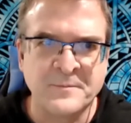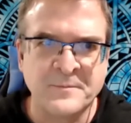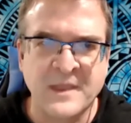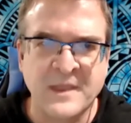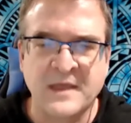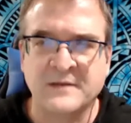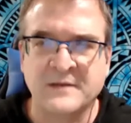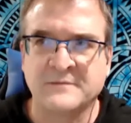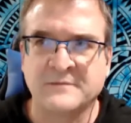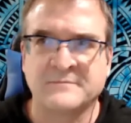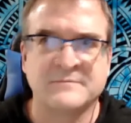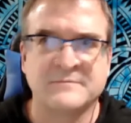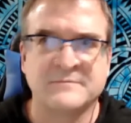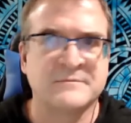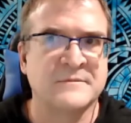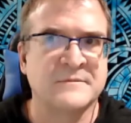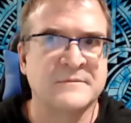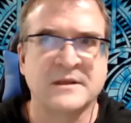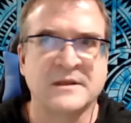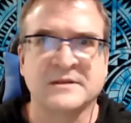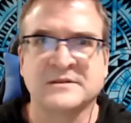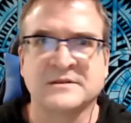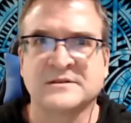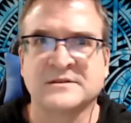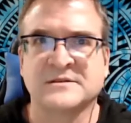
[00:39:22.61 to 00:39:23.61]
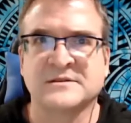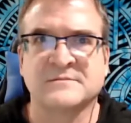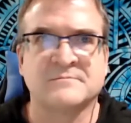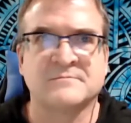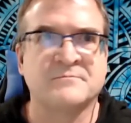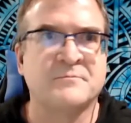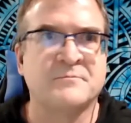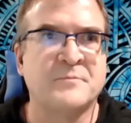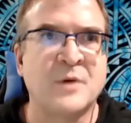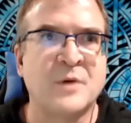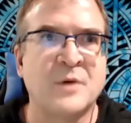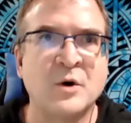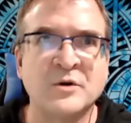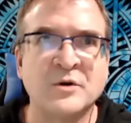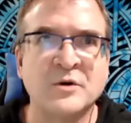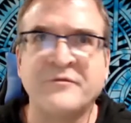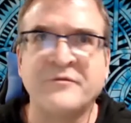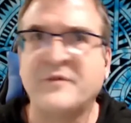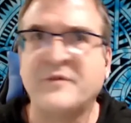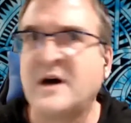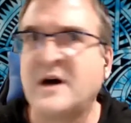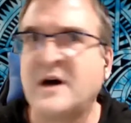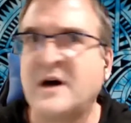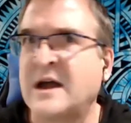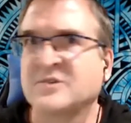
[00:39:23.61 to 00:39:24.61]
And it's bona
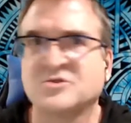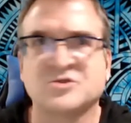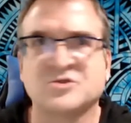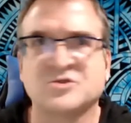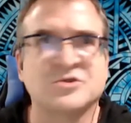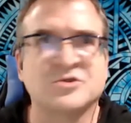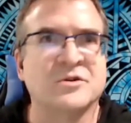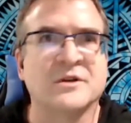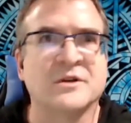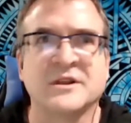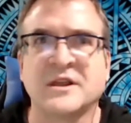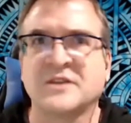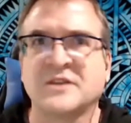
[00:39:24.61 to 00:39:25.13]
fide truth.